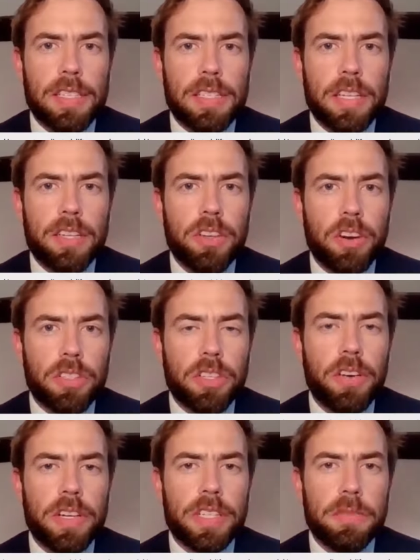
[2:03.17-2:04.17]
legacies are
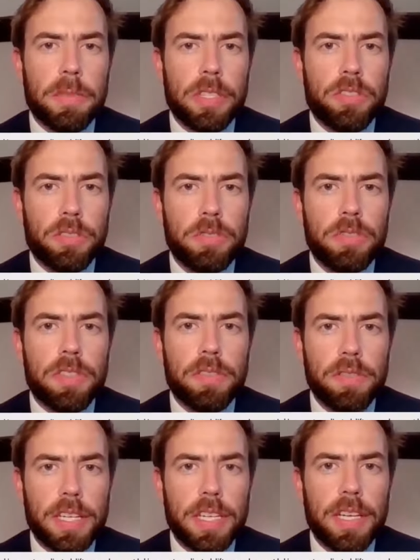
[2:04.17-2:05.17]
not going to be too
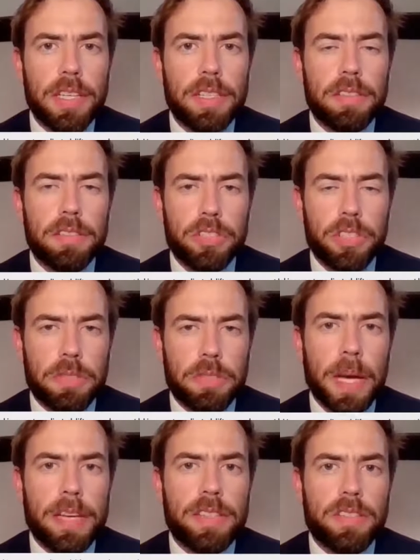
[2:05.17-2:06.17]
severe,
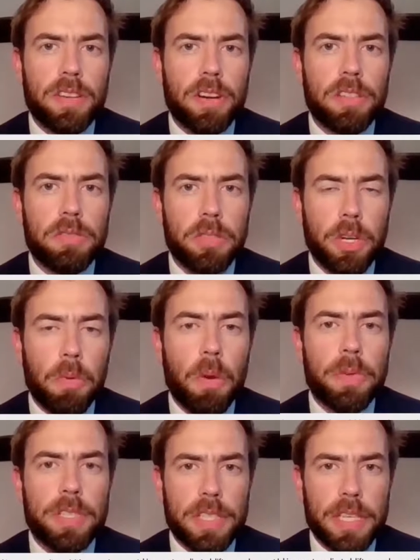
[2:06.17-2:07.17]
just based on
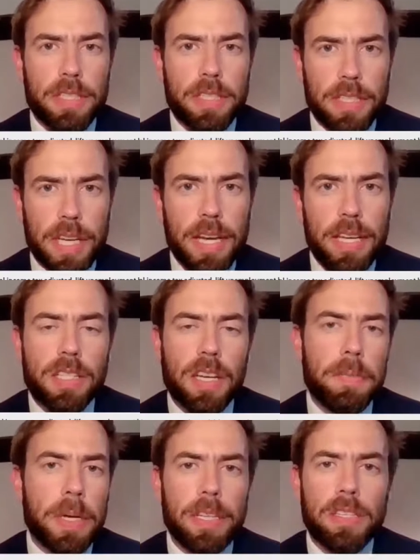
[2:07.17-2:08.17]
what we see to
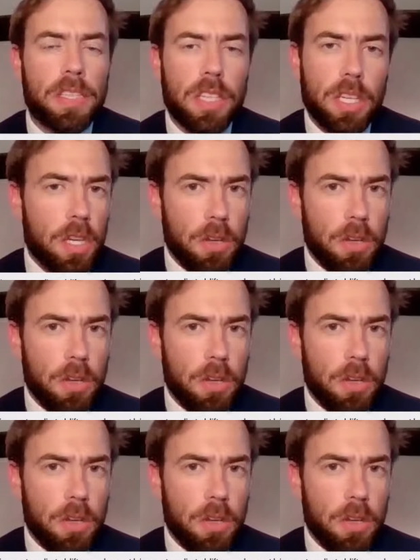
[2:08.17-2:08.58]
date. I mean,